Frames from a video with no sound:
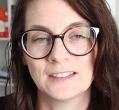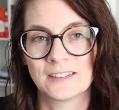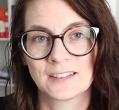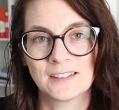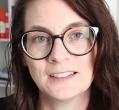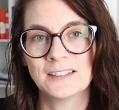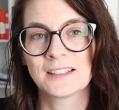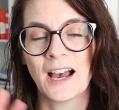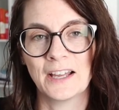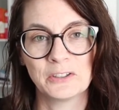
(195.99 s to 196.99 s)
is
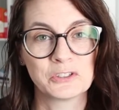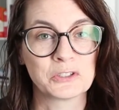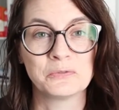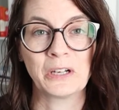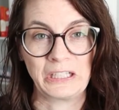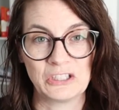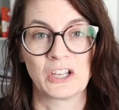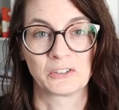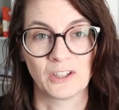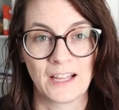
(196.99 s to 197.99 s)
kind of just very
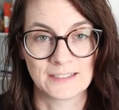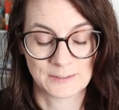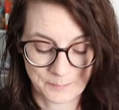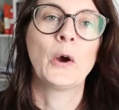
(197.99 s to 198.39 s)
generalized.